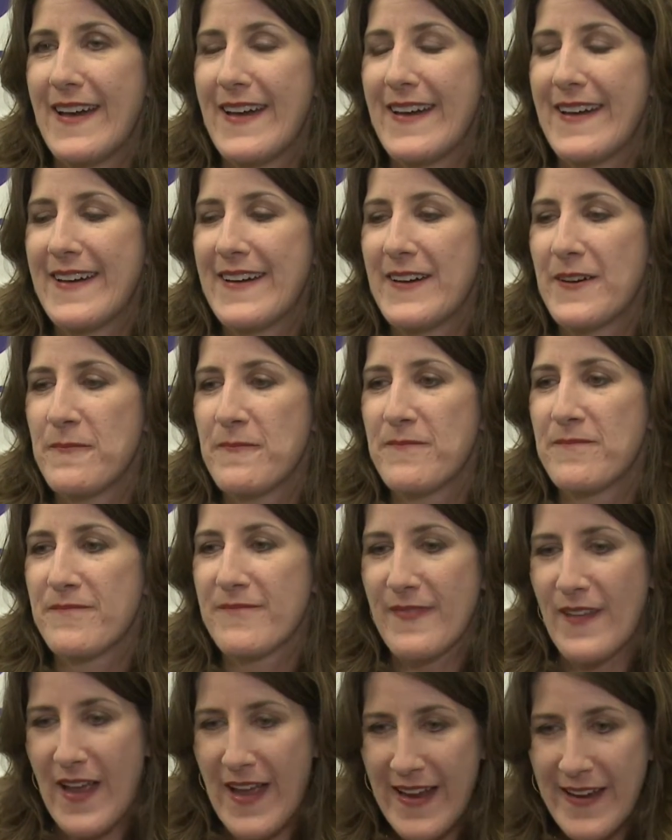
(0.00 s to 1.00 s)

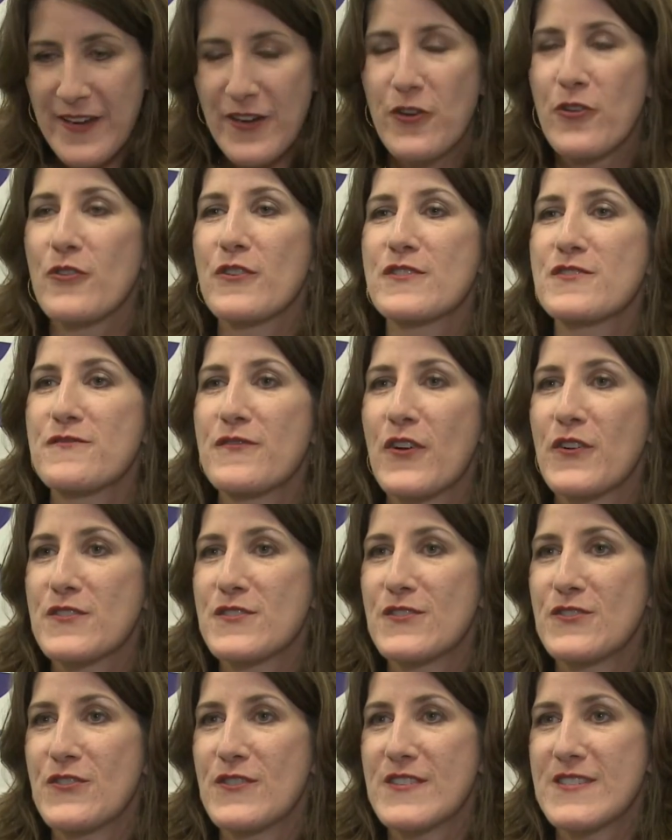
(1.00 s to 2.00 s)
I encourage folks
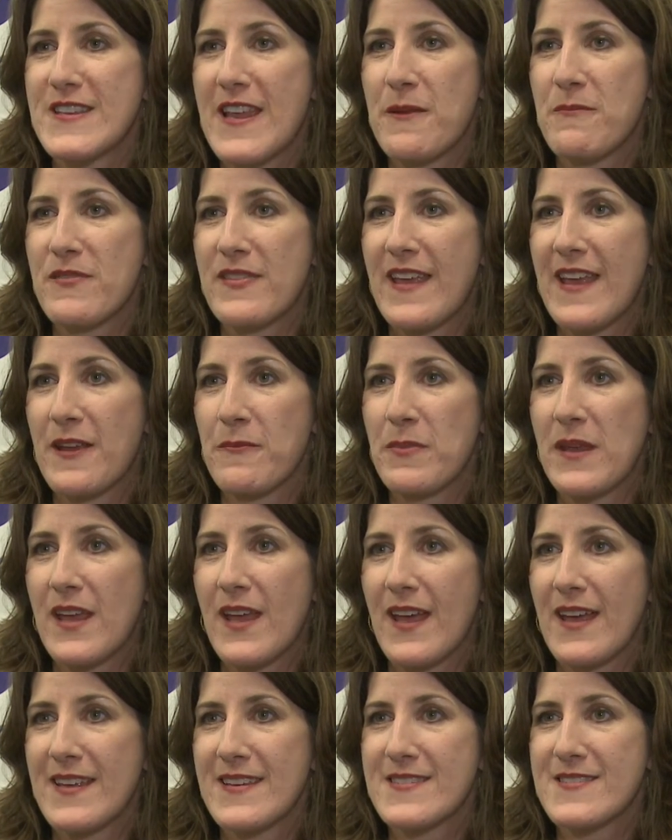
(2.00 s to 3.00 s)
to do the same thing,
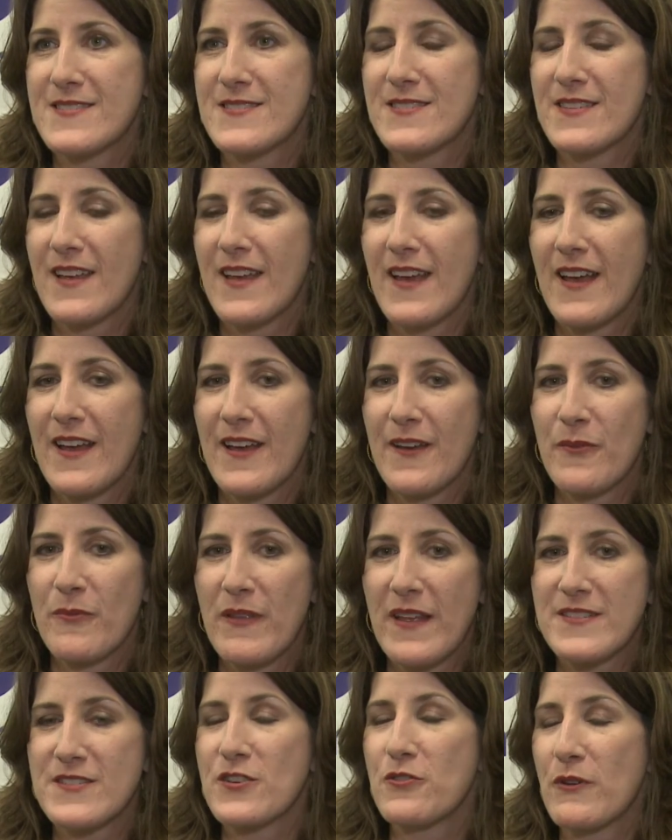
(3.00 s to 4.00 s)
because
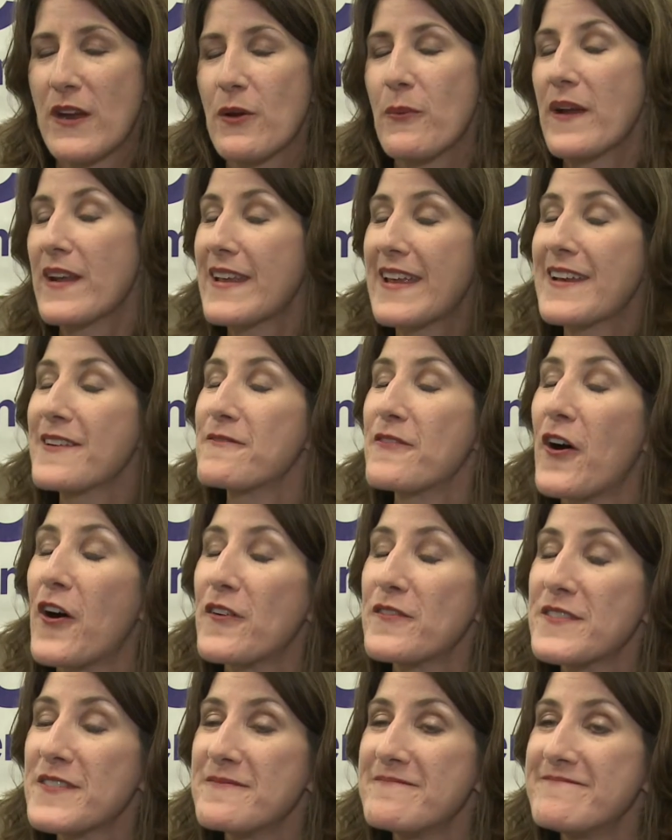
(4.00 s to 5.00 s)
that's a great way to get involved.